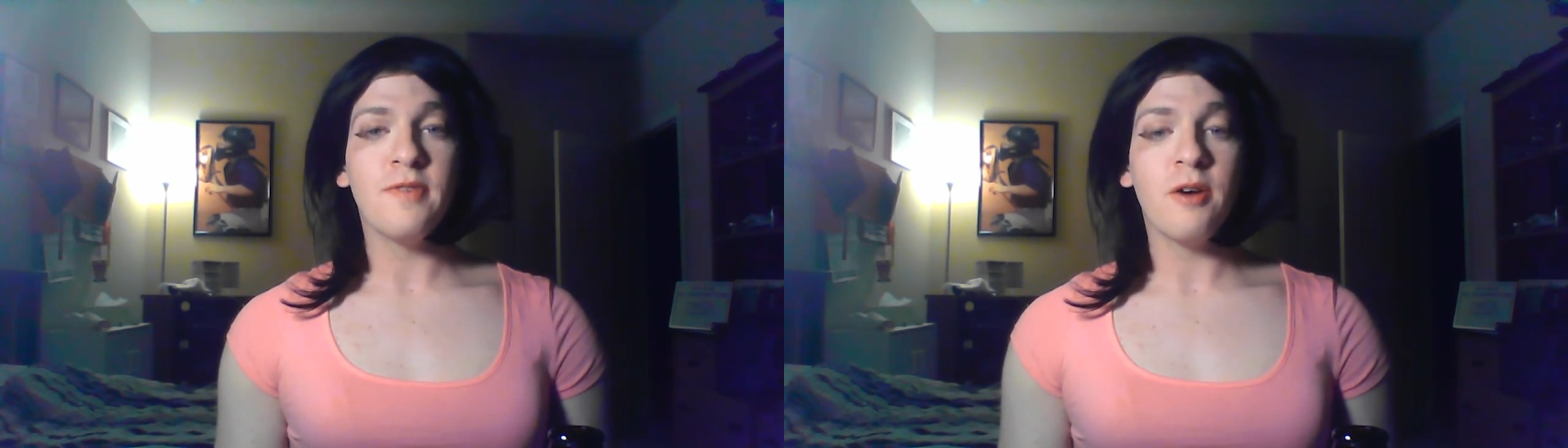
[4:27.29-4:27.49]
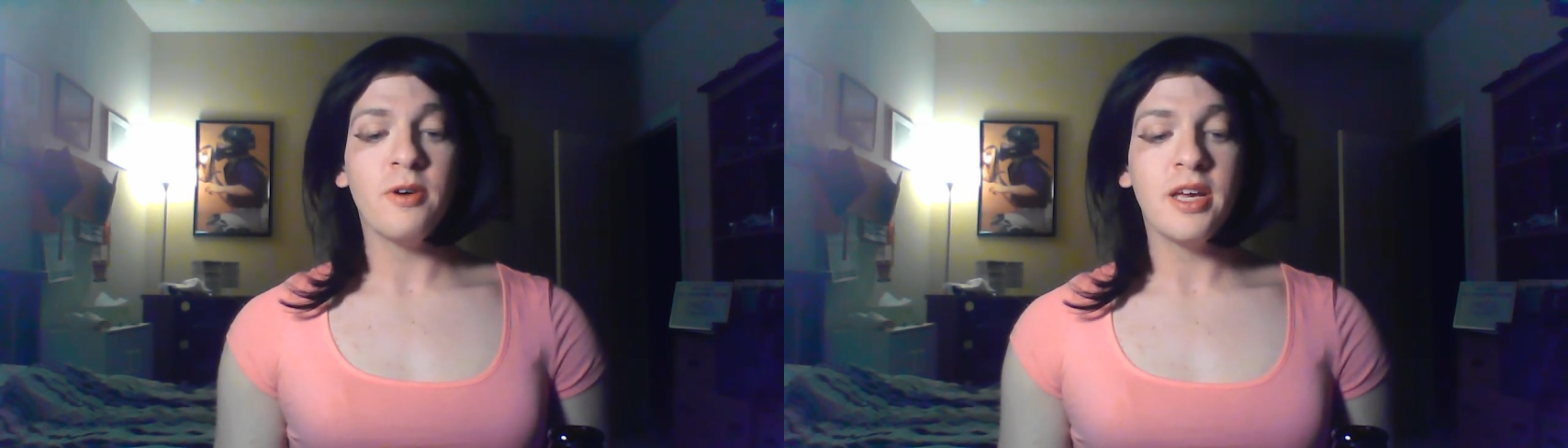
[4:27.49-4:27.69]

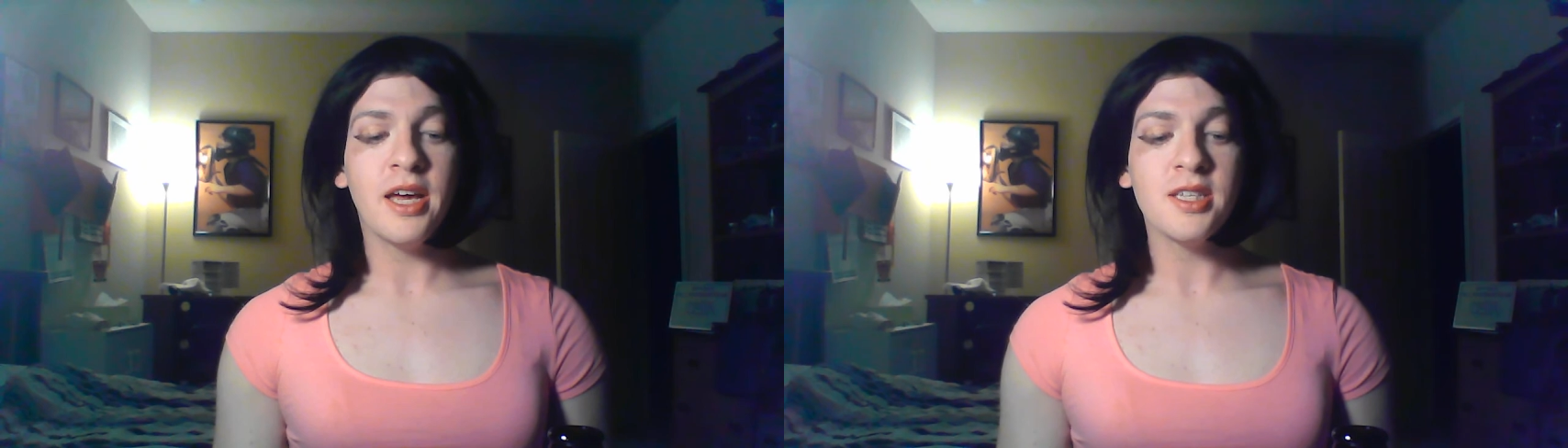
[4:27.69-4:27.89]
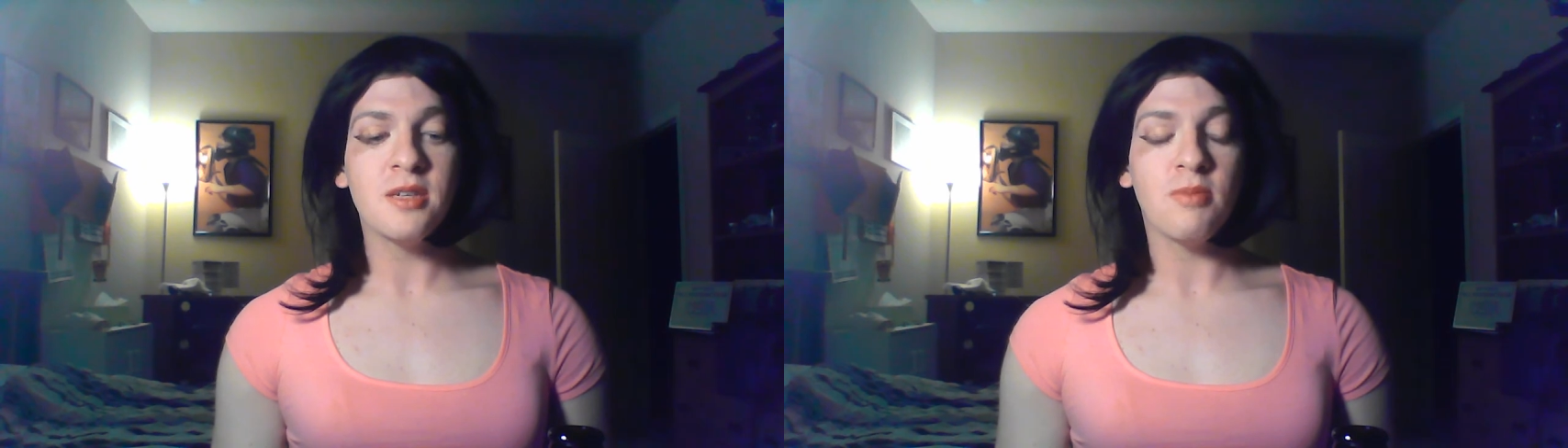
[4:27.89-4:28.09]
If I were to
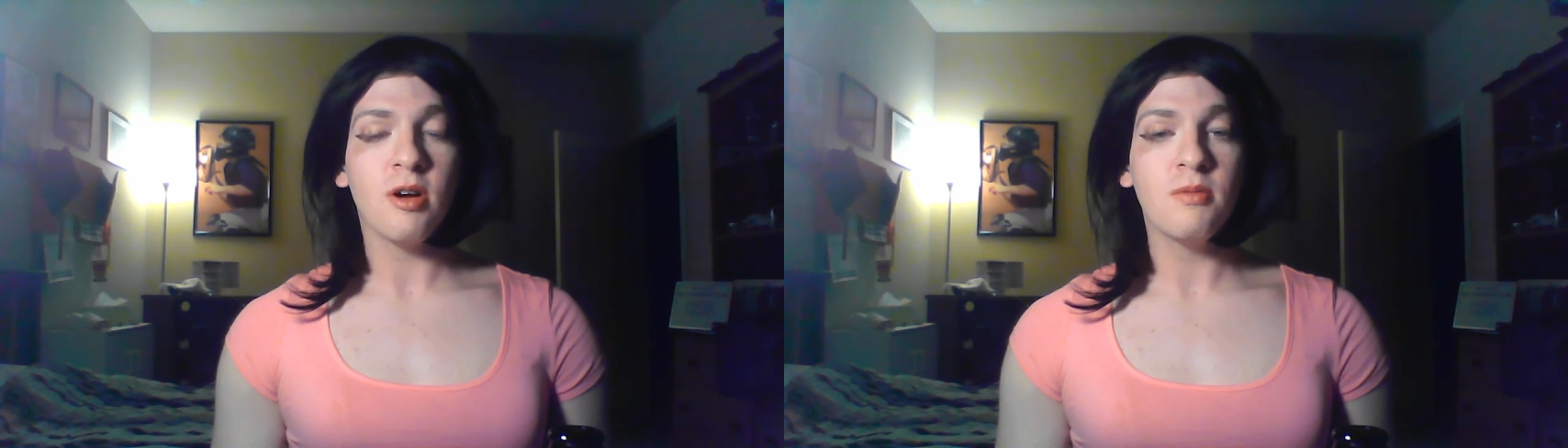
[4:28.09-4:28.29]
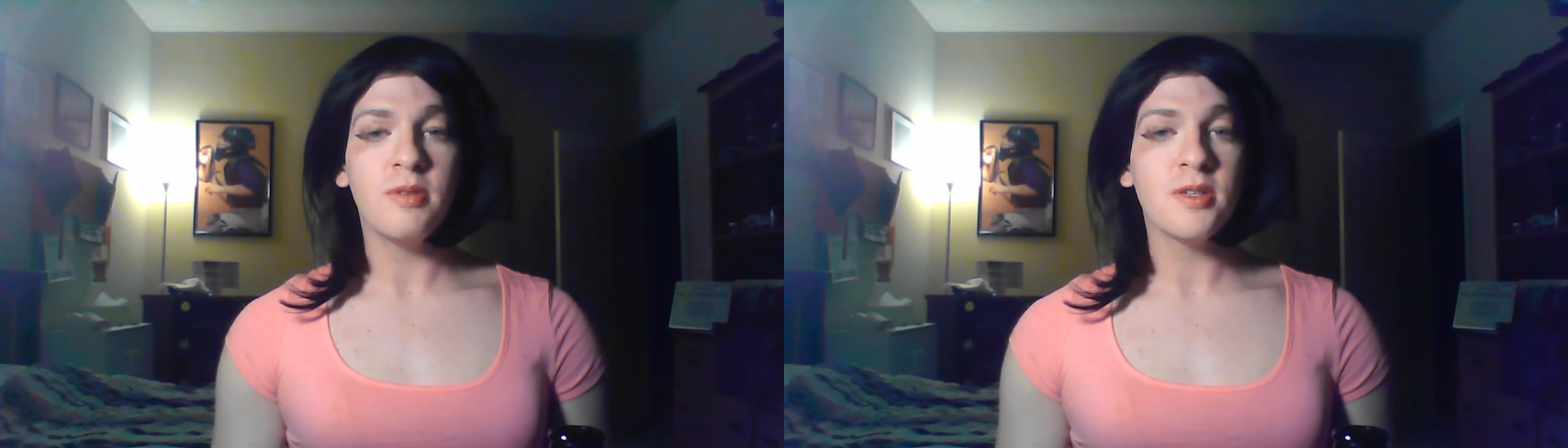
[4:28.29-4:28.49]
guess, it'd
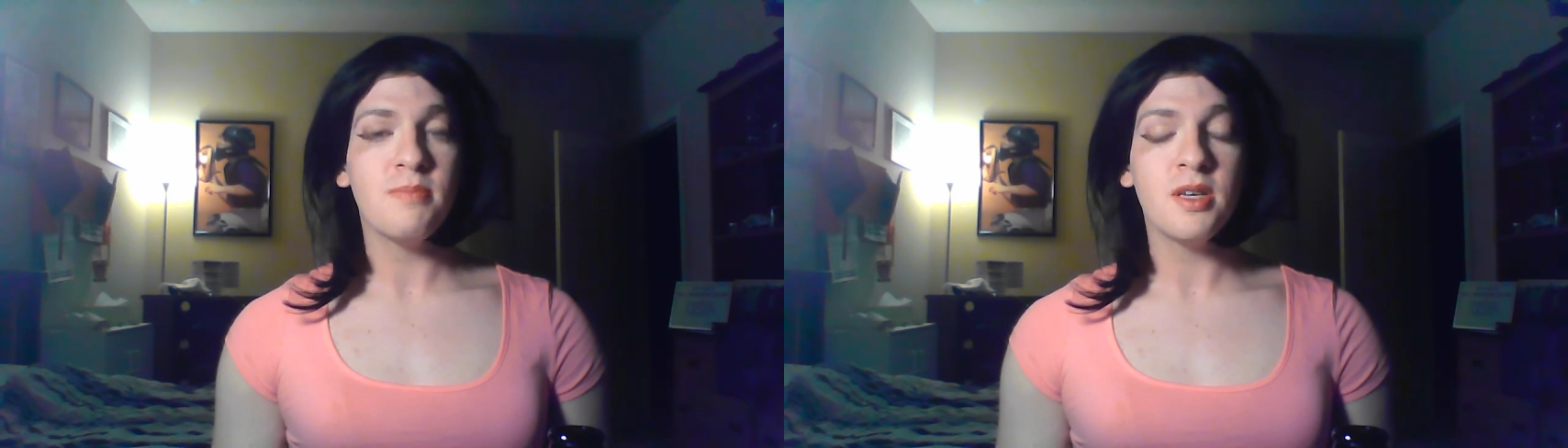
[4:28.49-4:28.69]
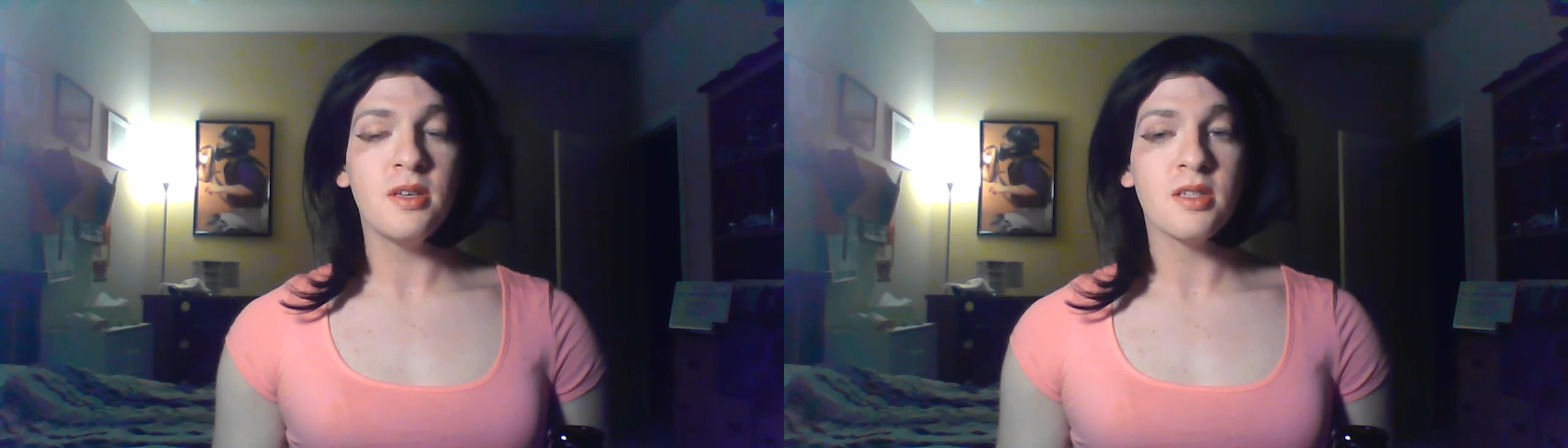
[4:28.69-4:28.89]
probably
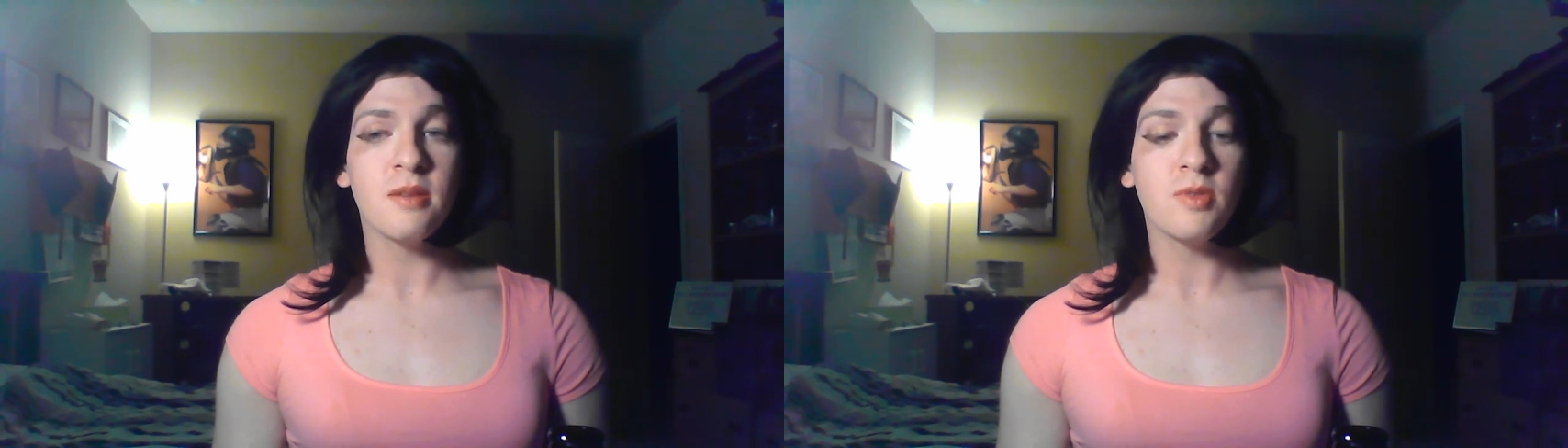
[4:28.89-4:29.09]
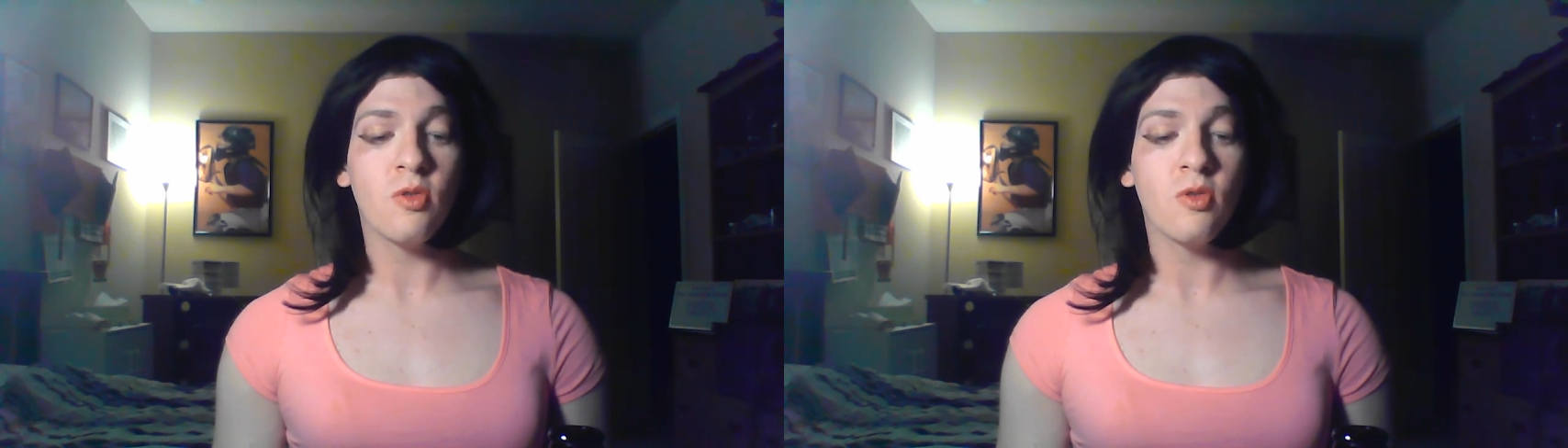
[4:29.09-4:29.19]
be some